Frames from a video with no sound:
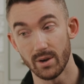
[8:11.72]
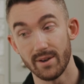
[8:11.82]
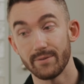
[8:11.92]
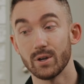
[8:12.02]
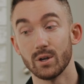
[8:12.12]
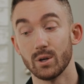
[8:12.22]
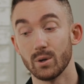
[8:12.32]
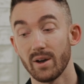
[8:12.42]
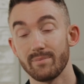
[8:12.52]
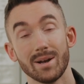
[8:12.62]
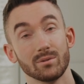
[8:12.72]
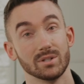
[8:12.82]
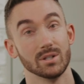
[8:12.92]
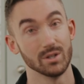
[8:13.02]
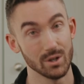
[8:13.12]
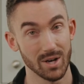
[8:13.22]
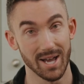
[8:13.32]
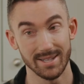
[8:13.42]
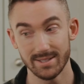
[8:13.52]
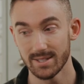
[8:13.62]
if you have mounted a new
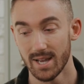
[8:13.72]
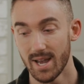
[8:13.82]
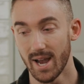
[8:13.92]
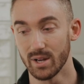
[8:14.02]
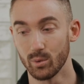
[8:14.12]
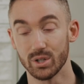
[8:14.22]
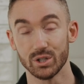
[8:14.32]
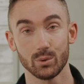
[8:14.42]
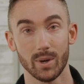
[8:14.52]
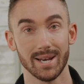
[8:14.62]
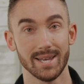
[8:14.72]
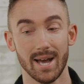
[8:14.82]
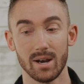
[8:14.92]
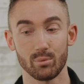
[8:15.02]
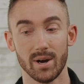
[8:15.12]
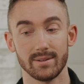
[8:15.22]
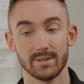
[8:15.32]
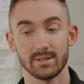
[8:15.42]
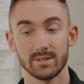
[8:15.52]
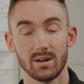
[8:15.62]
lens and you want to just quickly calibrate the
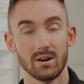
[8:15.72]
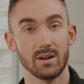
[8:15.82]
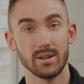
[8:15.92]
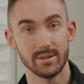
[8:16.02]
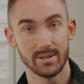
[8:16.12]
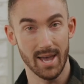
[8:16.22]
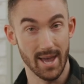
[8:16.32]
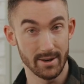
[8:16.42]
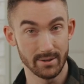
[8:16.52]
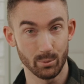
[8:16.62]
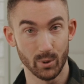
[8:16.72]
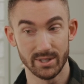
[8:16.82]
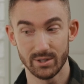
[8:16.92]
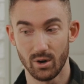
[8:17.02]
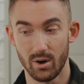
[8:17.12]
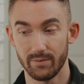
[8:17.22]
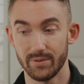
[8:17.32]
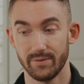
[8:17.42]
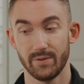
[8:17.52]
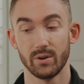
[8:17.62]
start and end points of
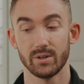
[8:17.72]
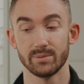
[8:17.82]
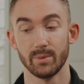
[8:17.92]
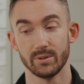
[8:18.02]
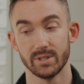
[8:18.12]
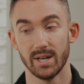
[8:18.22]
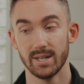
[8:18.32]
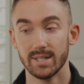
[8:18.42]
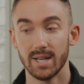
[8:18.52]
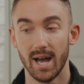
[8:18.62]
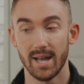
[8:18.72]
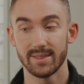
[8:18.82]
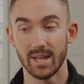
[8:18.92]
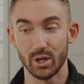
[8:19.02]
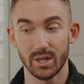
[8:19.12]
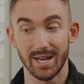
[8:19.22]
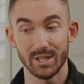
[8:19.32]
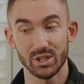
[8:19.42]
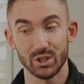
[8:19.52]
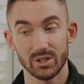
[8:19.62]
the focus motor, then you can
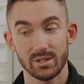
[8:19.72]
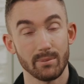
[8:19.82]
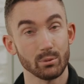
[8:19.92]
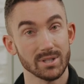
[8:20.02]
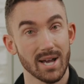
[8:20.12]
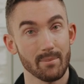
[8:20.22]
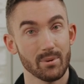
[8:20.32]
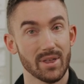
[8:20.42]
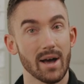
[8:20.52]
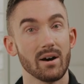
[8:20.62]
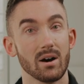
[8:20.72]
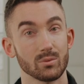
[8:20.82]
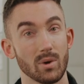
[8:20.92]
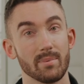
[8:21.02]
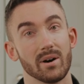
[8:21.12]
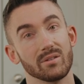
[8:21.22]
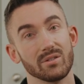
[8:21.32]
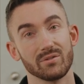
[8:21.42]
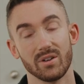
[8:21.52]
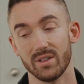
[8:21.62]
actually just double tap that hardware button on
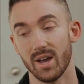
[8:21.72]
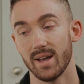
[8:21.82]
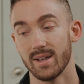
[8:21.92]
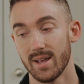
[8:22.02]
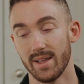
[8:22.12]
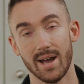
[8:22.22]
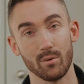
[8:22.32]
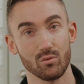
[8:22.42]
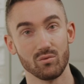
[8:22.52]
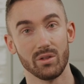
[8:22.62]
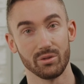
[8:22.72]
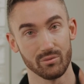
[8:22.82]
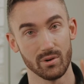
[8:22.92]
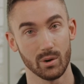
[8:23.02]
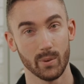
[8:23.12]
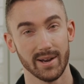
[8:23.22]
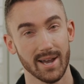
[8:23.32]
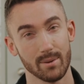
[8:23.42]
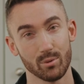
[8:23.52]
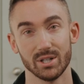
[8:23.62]
the front there, and that will run through a quick
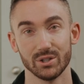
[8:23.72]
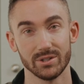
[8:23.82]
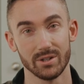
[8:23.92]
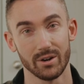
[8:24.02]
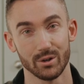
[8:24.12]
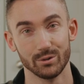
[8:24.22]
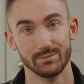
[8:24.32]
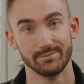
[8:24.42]
calibration cycle.